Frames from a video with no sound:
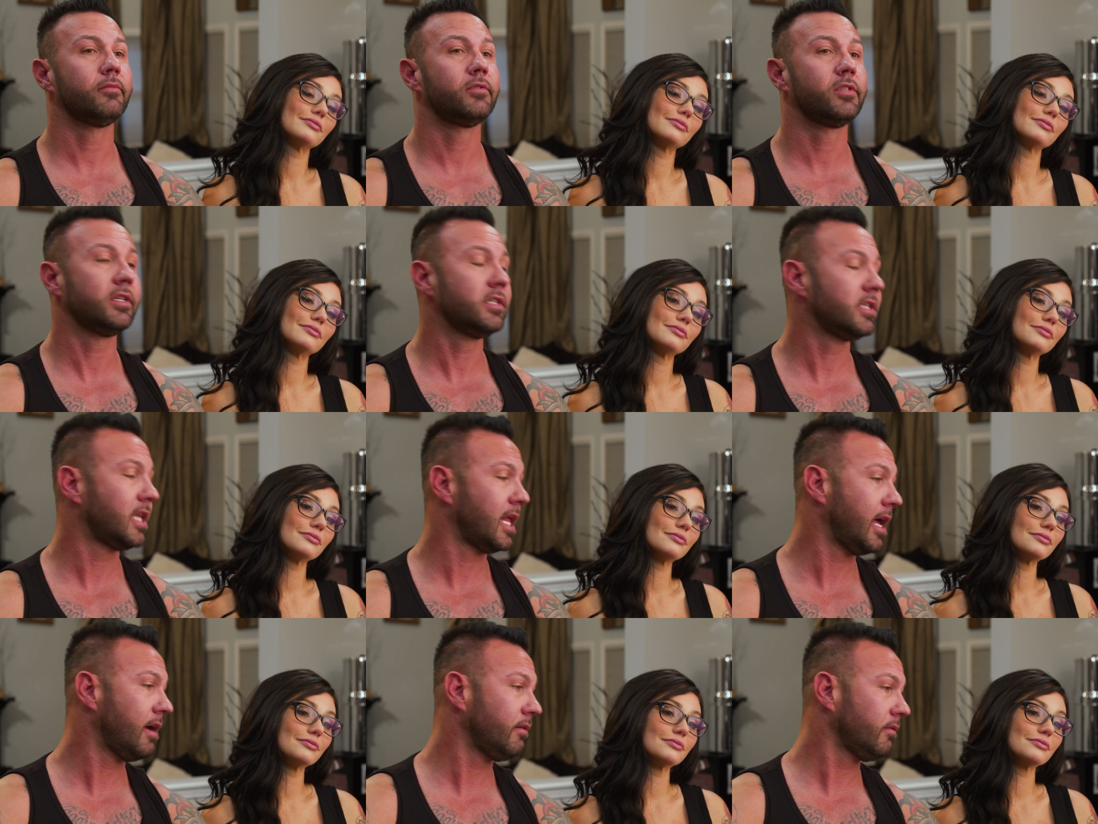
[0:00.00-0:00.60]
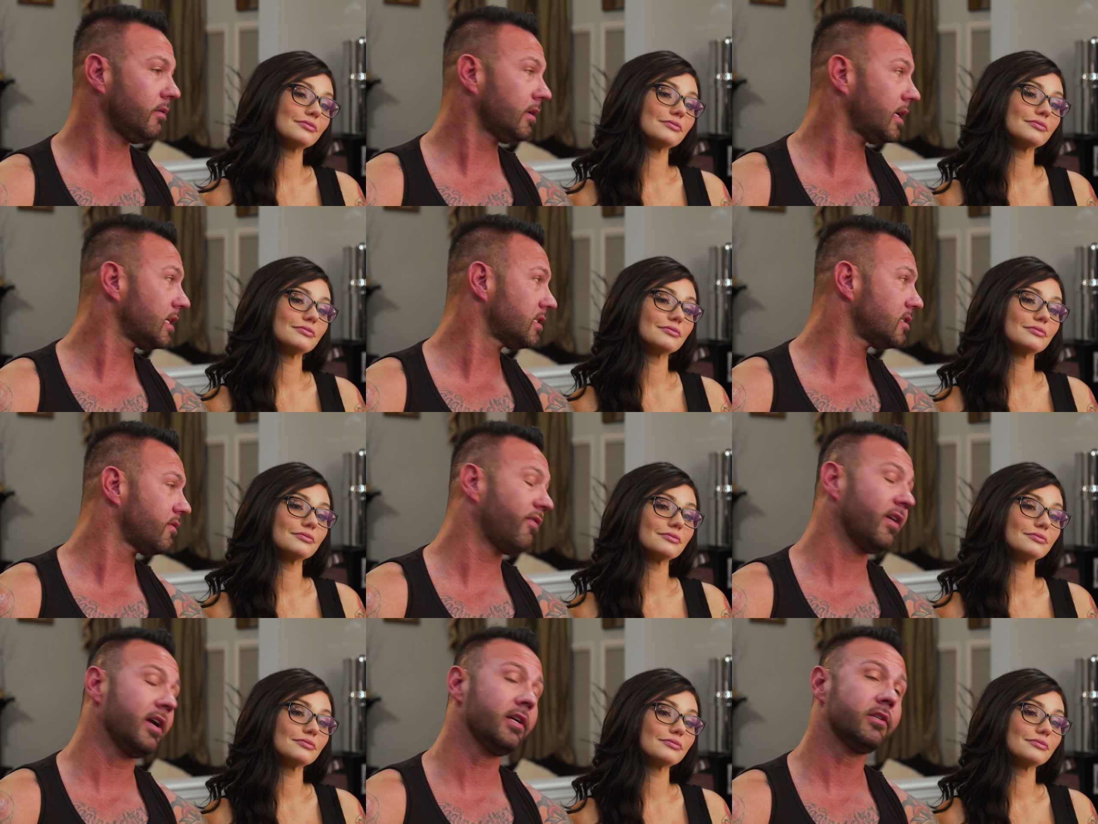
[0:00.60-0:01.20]
Speaker 1: sits down and gets
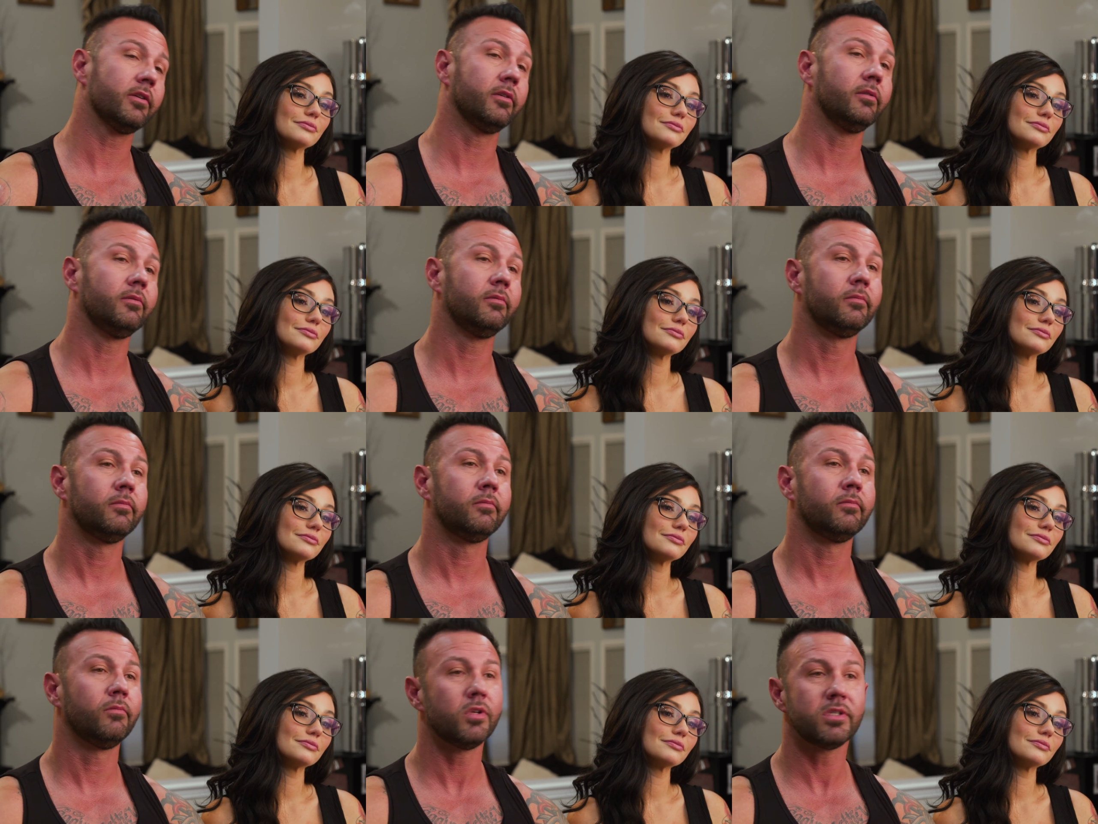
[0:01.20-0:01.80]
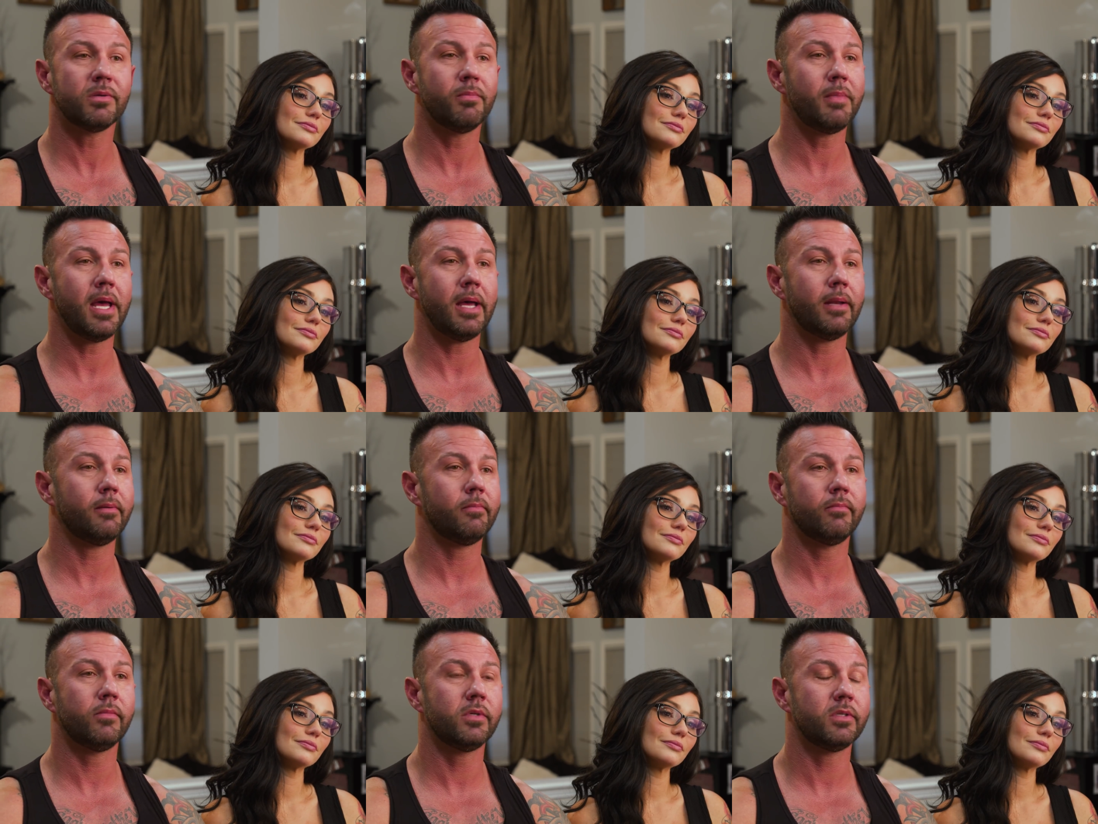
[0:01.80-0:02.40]
a facial. Wasn't
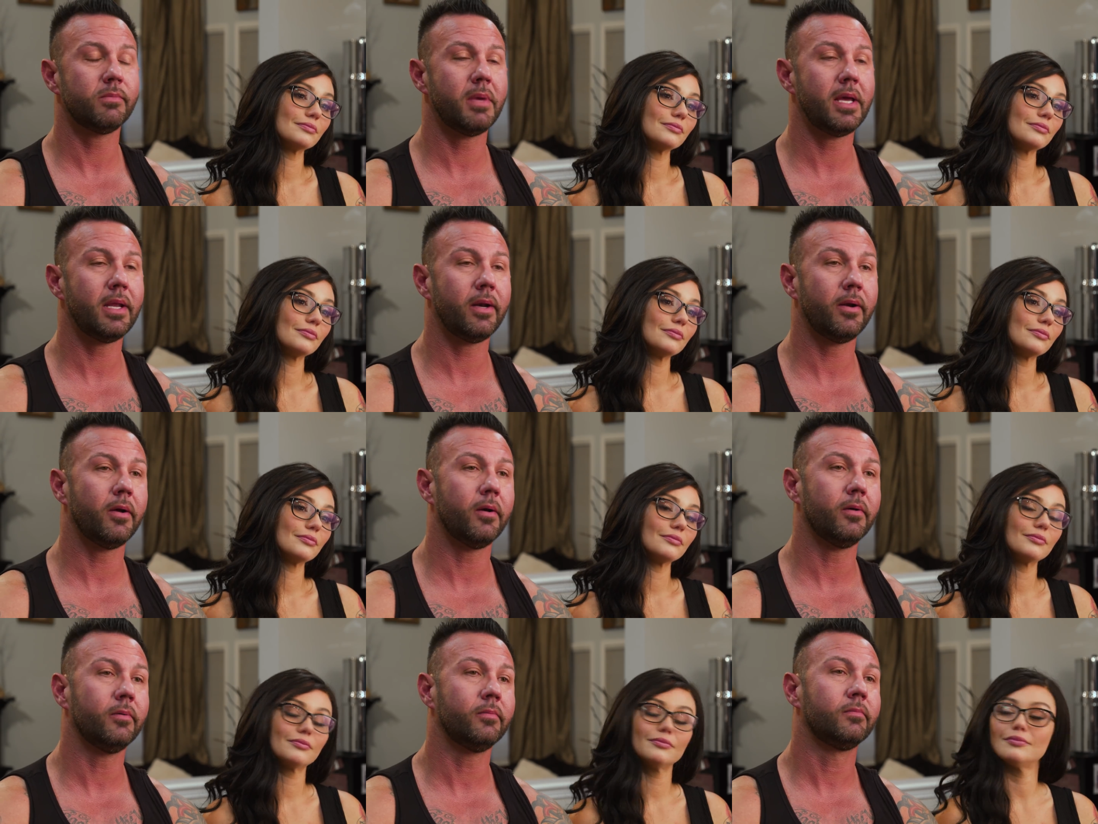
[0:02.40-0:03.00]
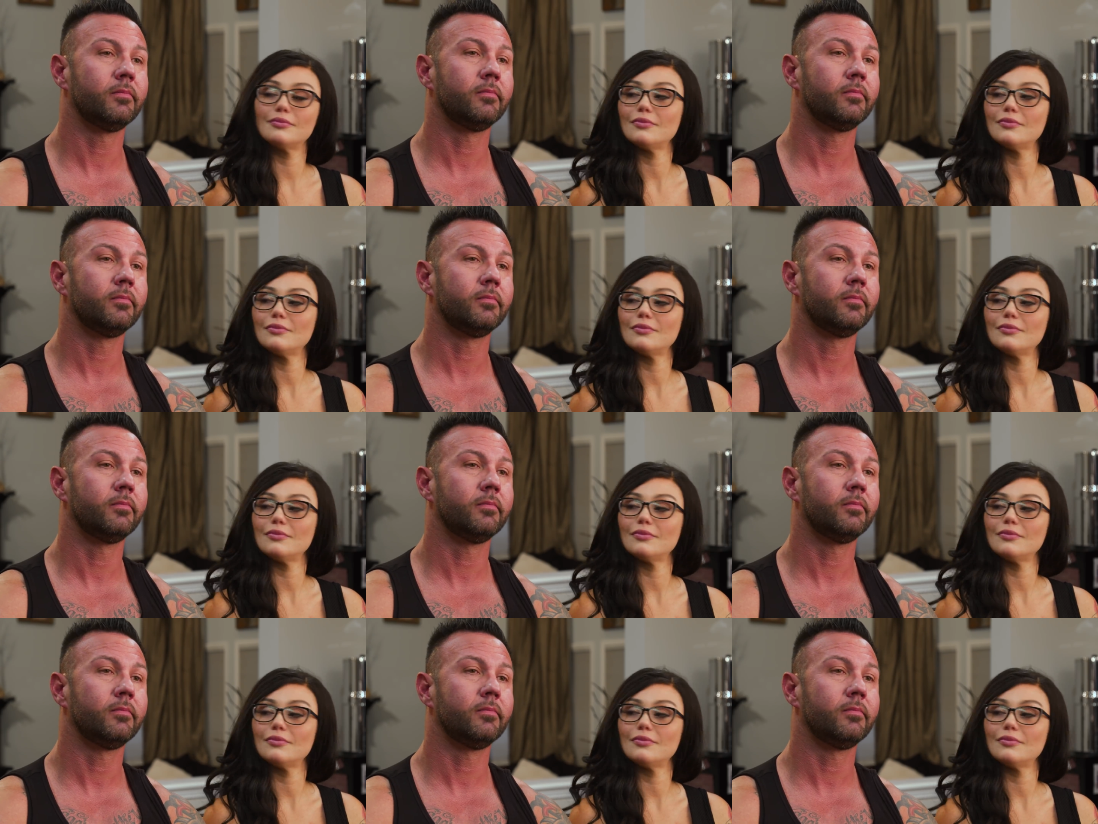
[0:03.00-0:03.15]
bad, wasn't bad at all.